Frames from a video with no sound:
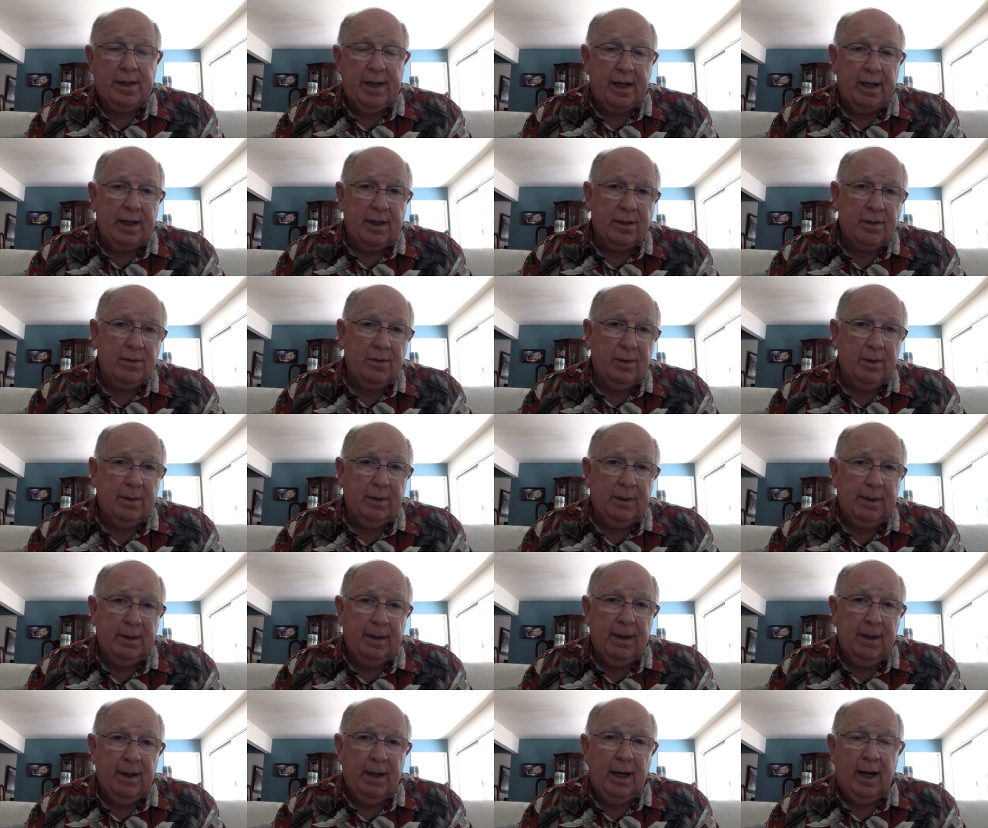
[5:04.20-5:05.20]
to take it to a
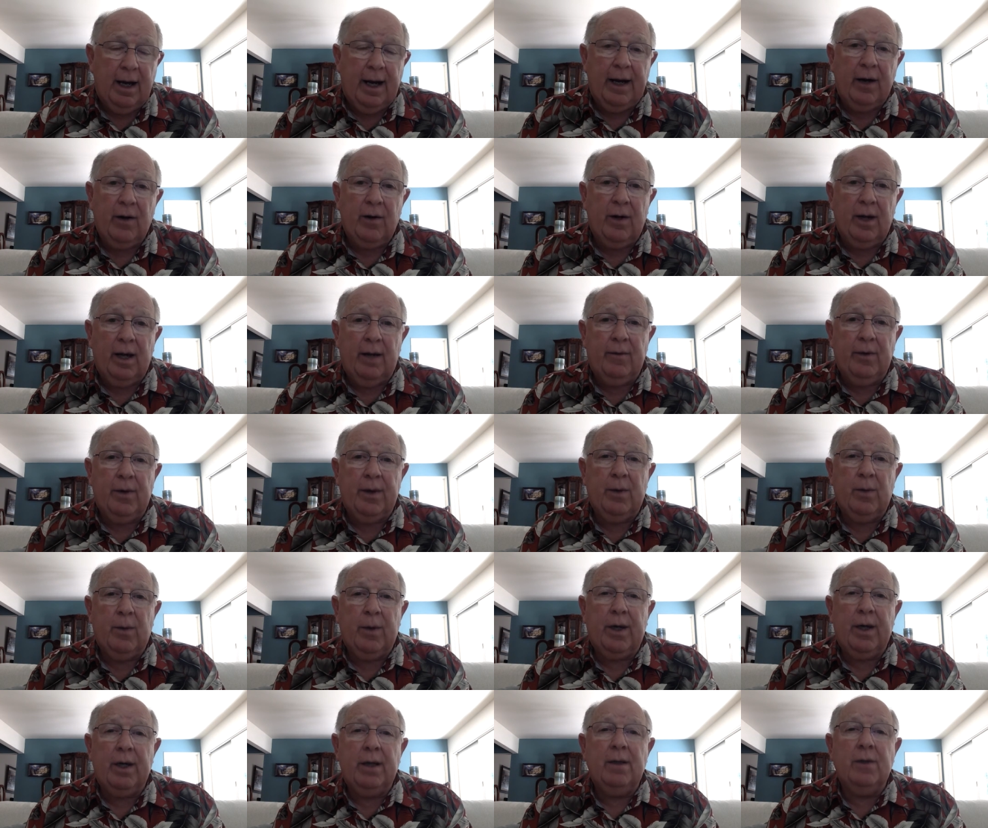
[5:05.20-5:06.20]
higher level, then we're
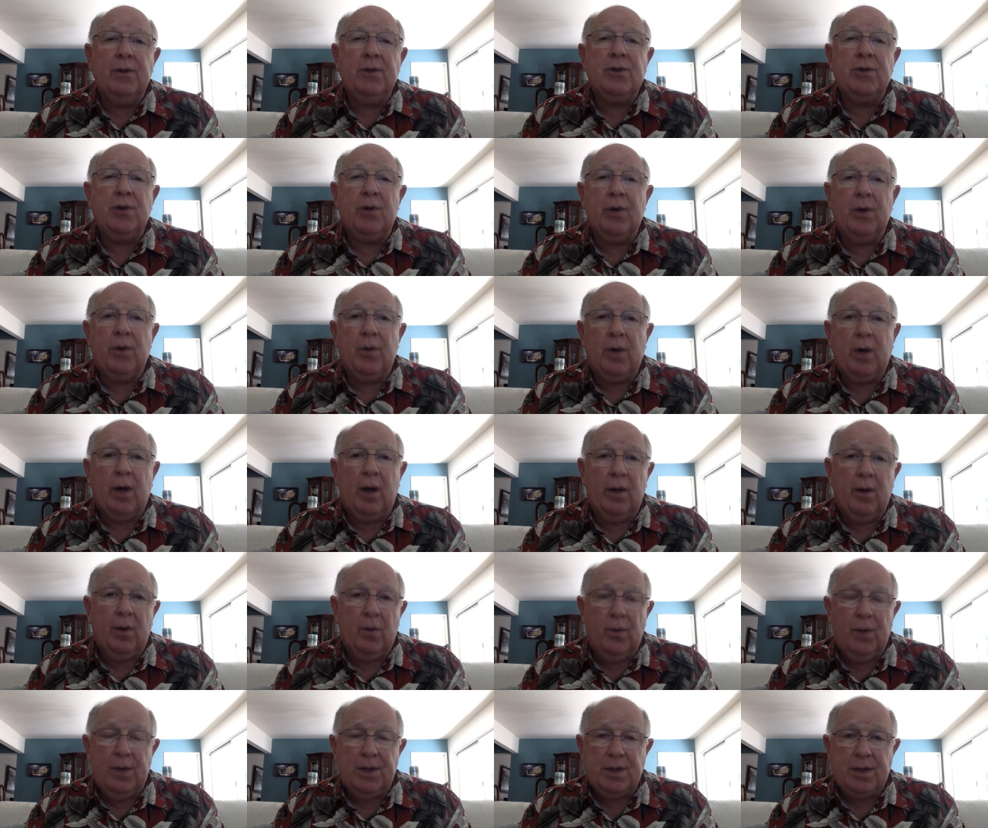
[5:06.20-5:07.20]
going to show you what all the
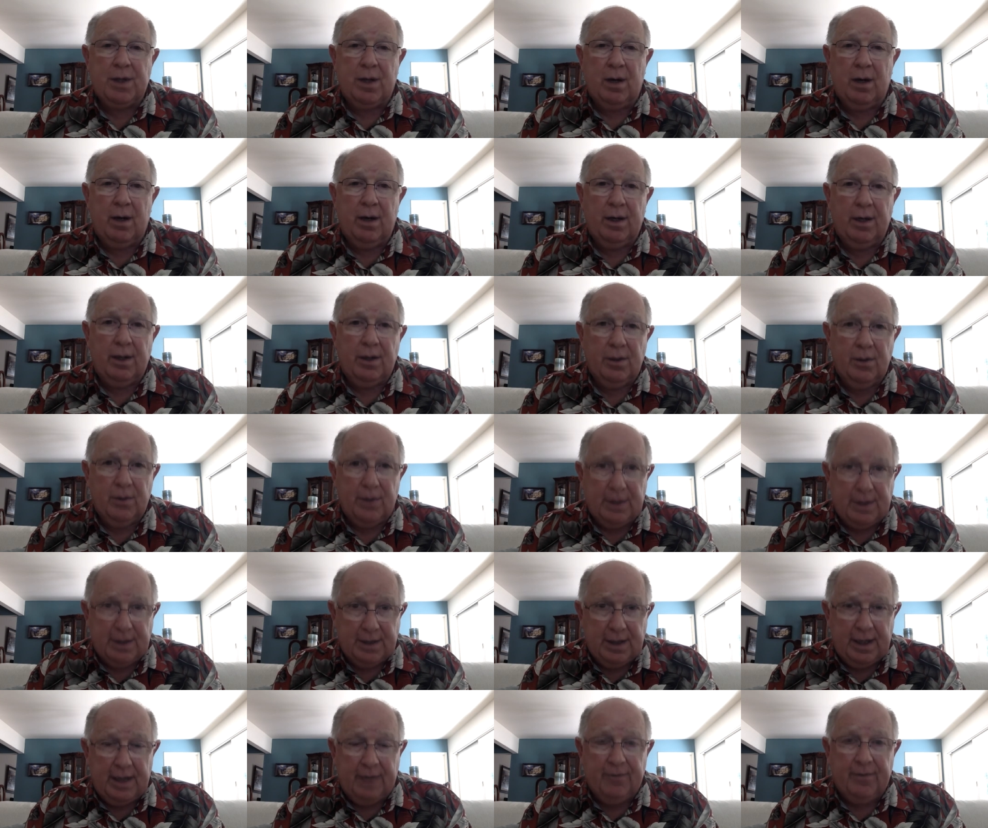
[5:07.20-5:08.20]
risks are and you do it
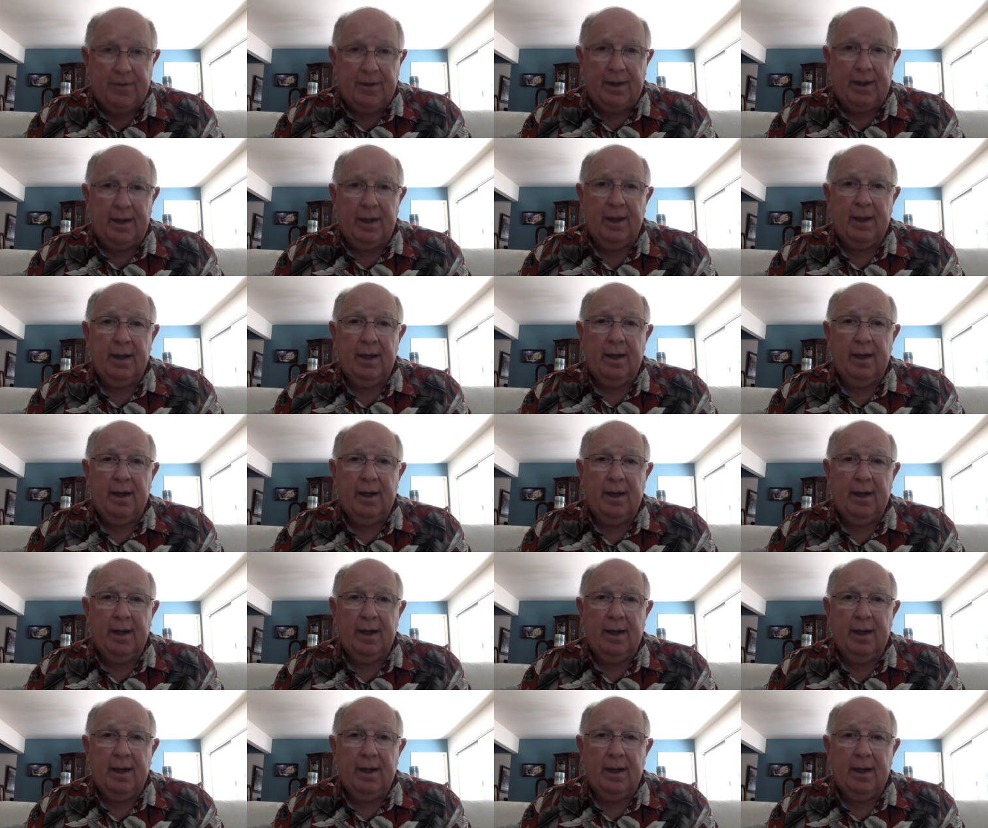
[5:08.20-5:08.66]
safely.